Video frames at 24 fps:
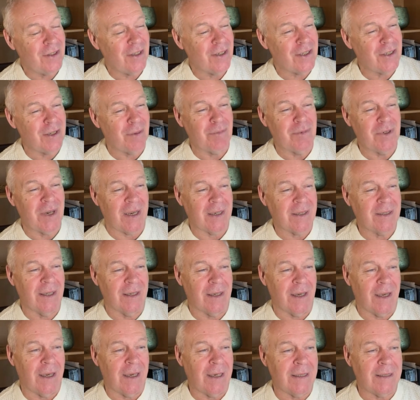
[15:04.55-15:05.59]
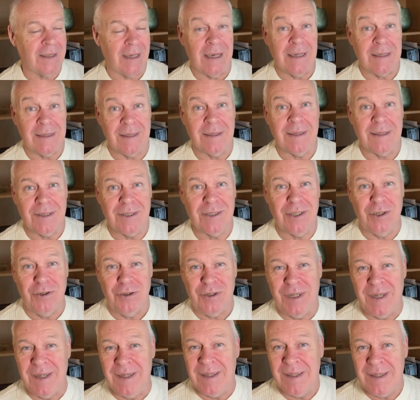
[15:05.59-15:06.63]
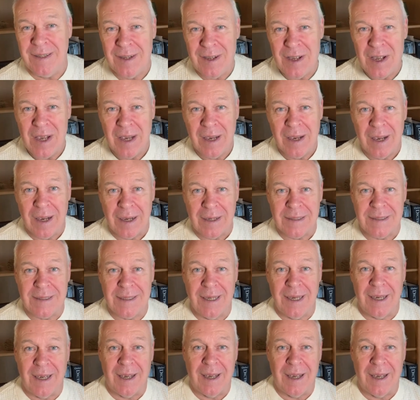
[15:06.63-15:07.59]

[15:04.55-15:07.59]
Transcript: subtext of that is it as good as